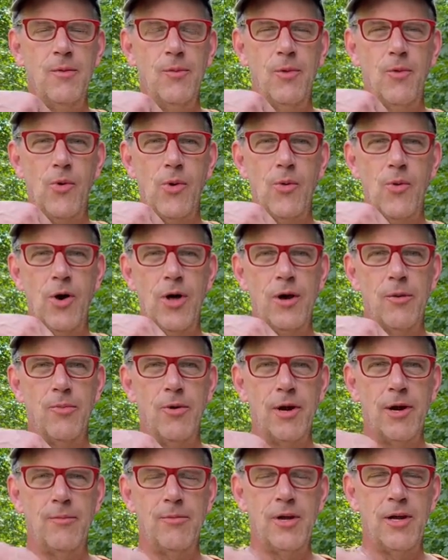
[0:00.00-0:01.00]
And when we wanna
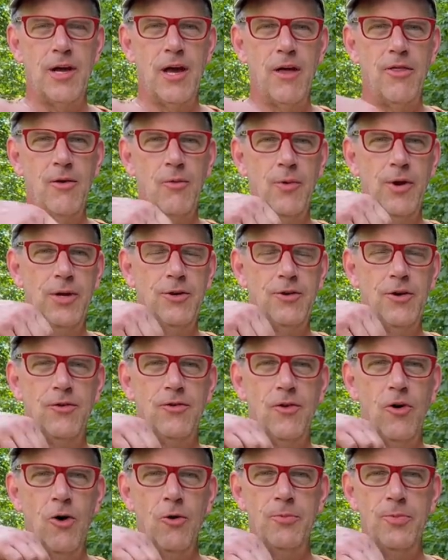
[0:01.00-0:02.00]
bring them together, we
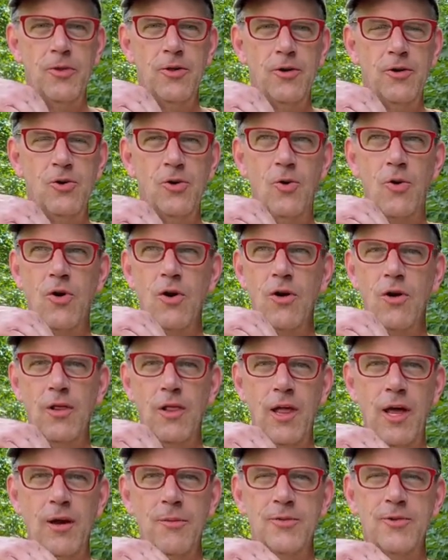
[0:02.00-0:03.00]
just open the door
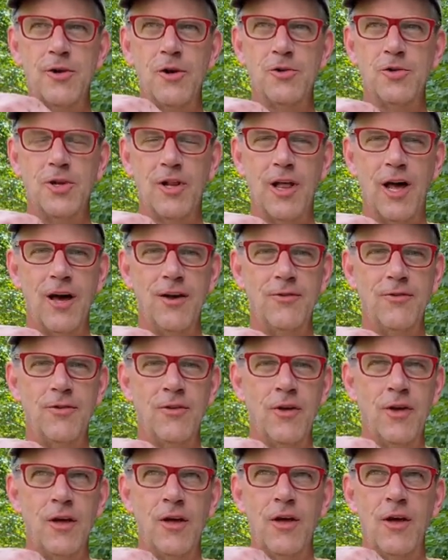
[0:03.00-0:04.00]
and let them
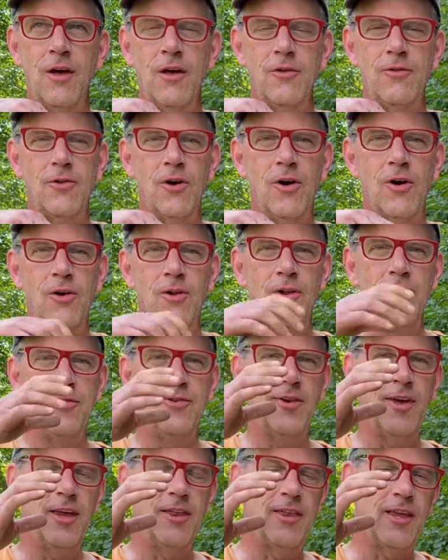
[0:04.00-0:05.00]
socialize. So
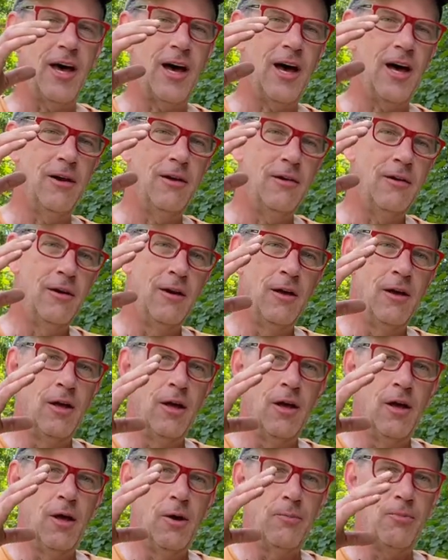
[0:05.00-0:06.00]
let's get that
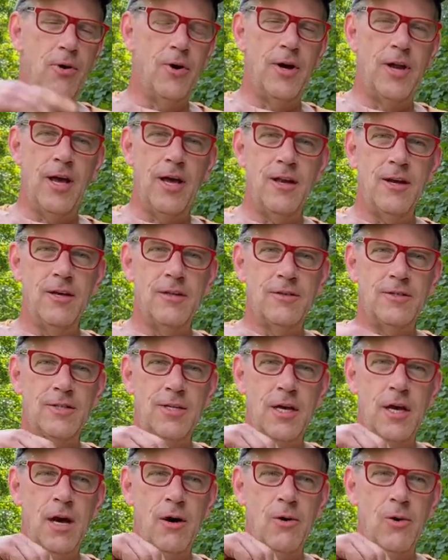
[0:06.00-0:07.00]
put in and
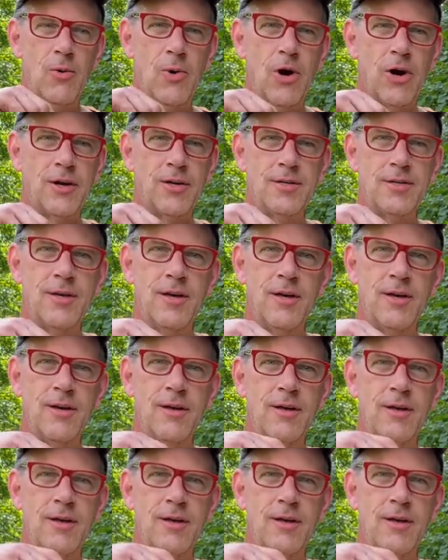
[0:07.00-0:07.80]
see how it works.